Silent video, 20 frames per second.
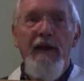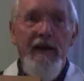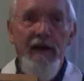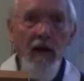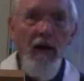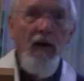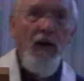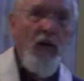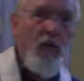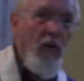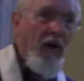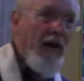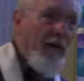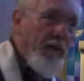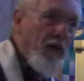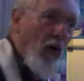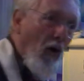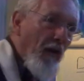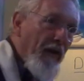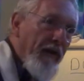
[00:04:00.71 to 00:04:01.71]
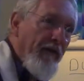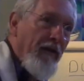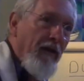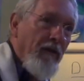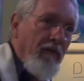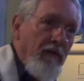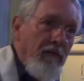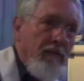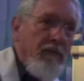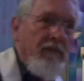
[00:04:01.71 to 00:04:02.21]
Can't quite have got their
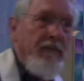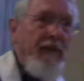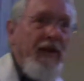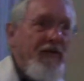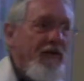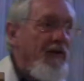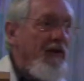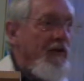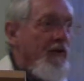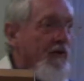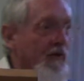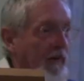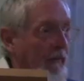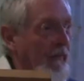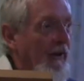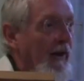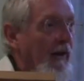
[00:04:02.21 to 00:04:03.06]
own message